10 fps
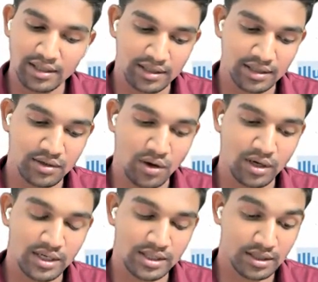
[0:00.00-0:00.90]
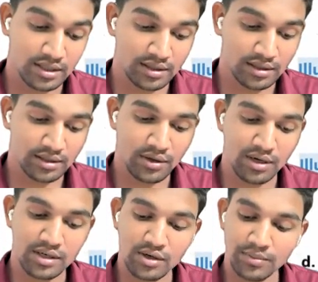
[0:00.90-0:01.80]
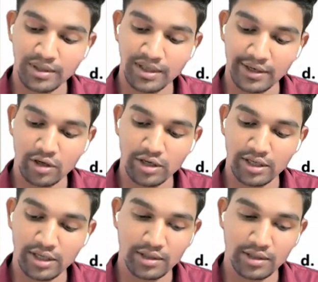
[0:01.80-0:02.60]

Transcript: then knowledge of irregularity.